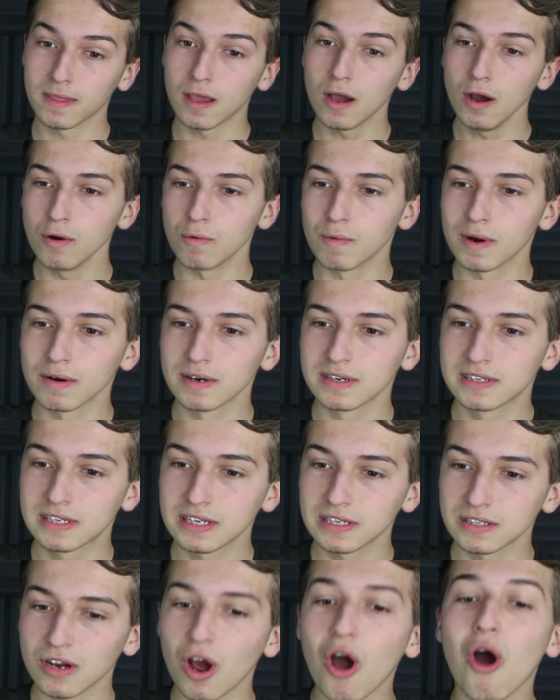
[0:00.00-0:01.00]
Oh, we're a
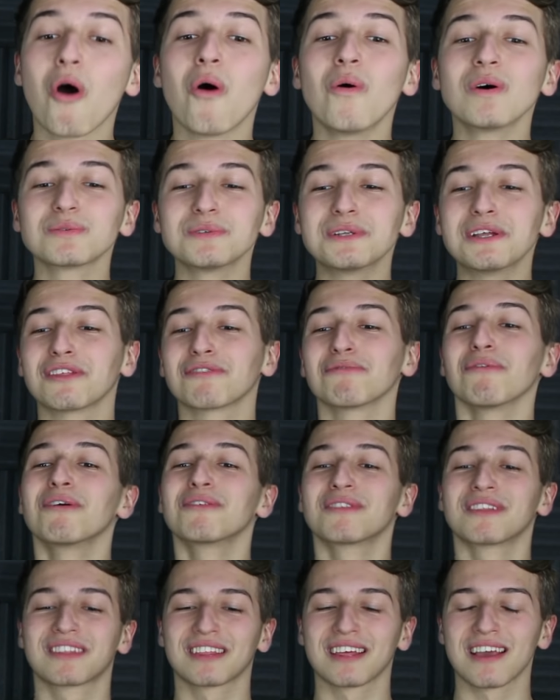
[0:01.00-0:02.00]
dish. Oh, it was when you
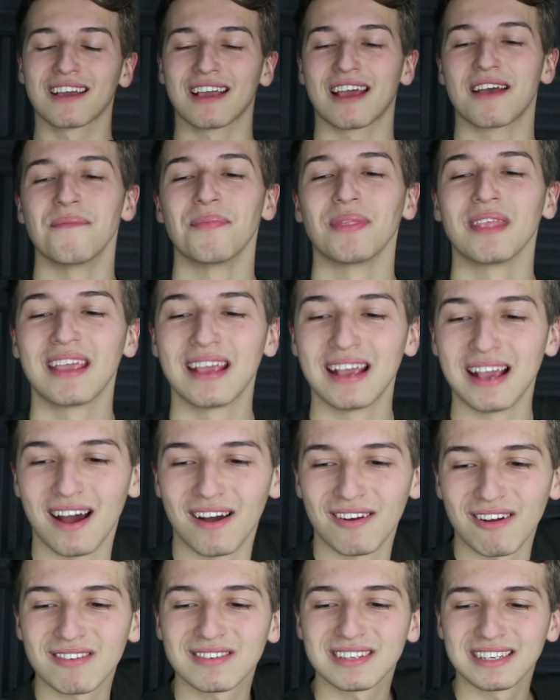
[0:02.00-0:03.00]
throw the thing. Okay,
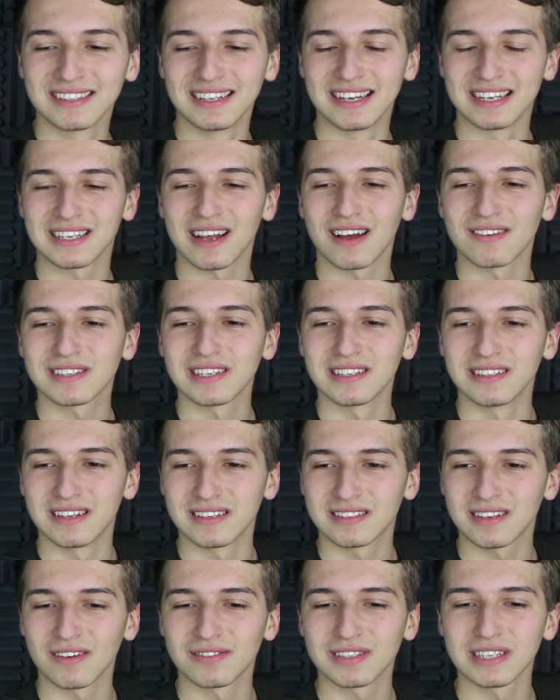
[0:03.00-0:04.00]
uh, I've seen this. I've seen
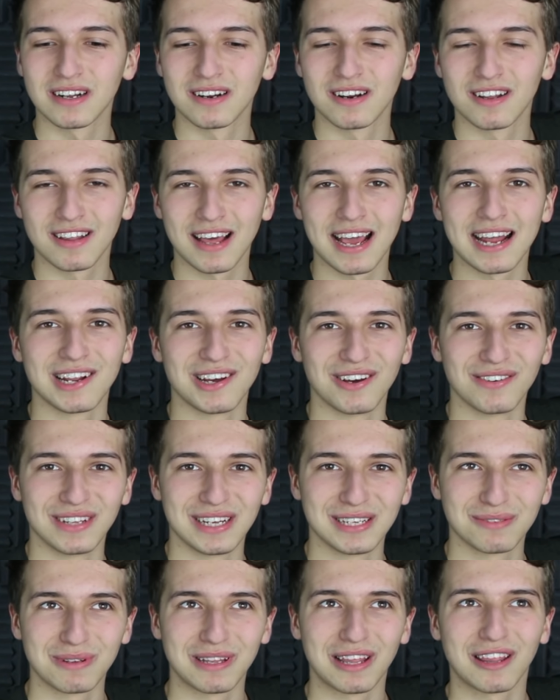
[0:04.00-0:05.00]
this. I've seen another edit of
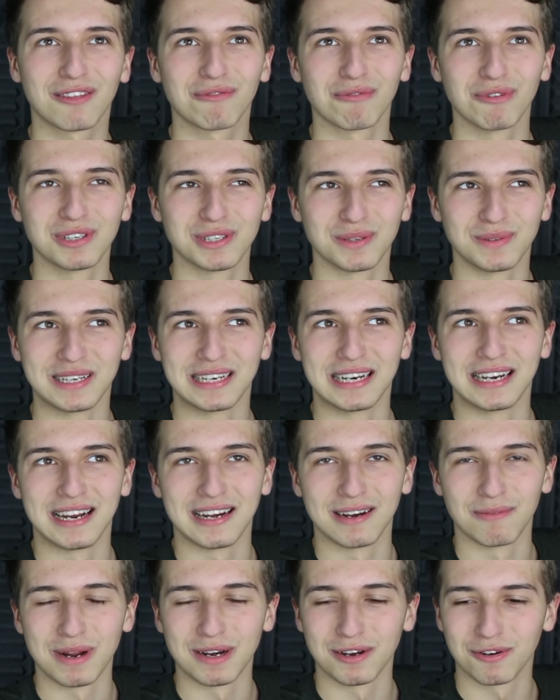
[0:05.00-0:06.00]
this where they threw something in it
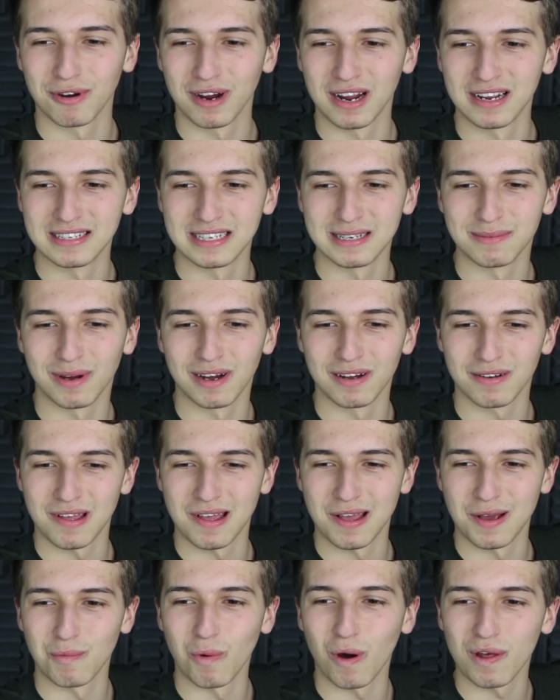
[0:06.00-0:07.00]
and it went crazy. But
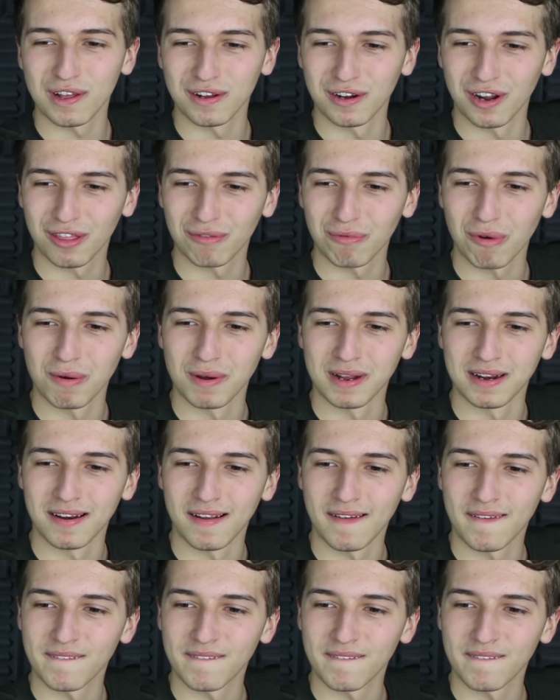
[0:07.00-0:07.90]
what are they gonna throw in?